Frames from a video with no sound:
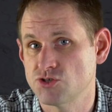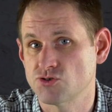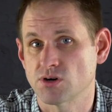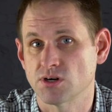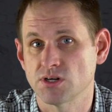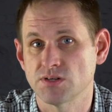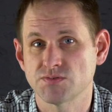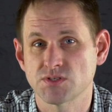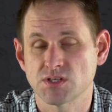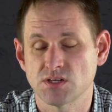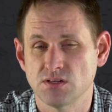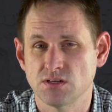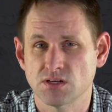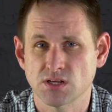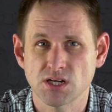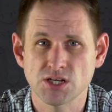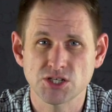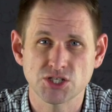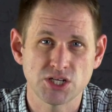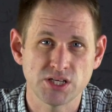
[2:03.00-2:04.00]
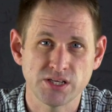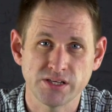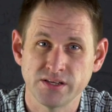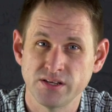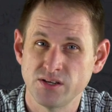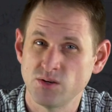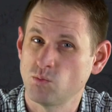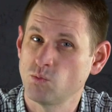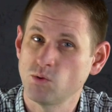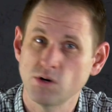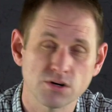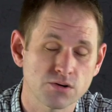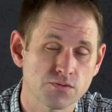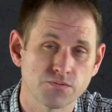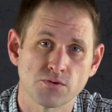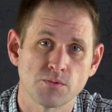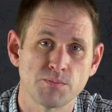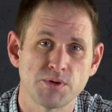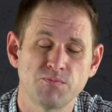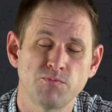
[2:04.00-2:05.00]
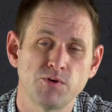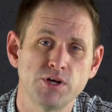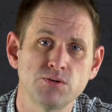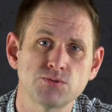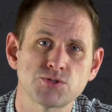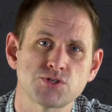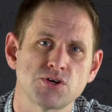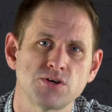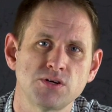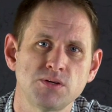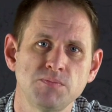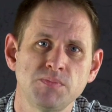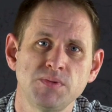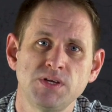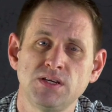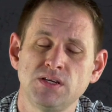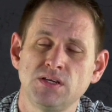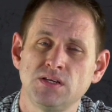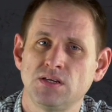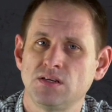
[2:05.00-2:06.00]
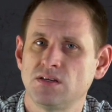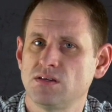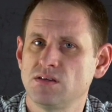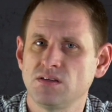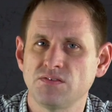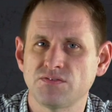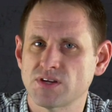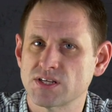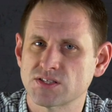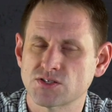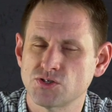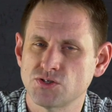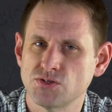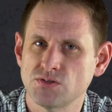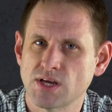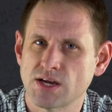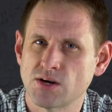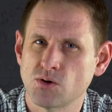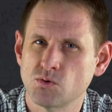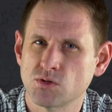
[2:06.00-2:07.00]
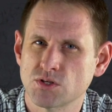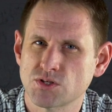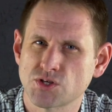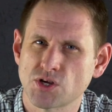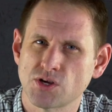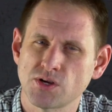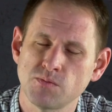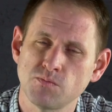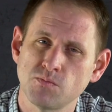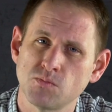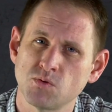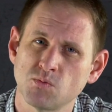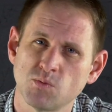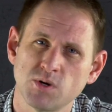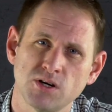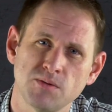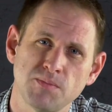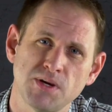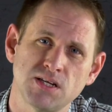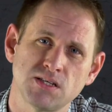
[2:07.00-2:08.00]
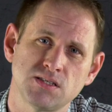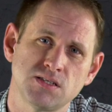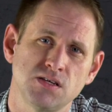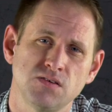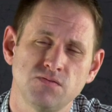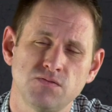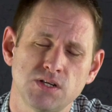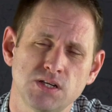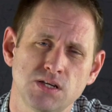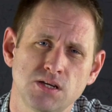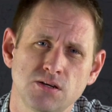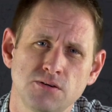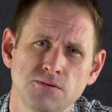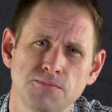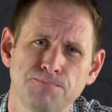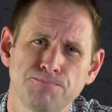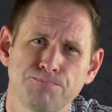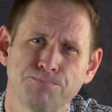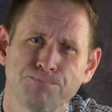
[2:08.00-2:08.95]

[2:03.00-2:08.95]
drives that you can actually work from in real time. In fact, I do that all the time when I'm editing video.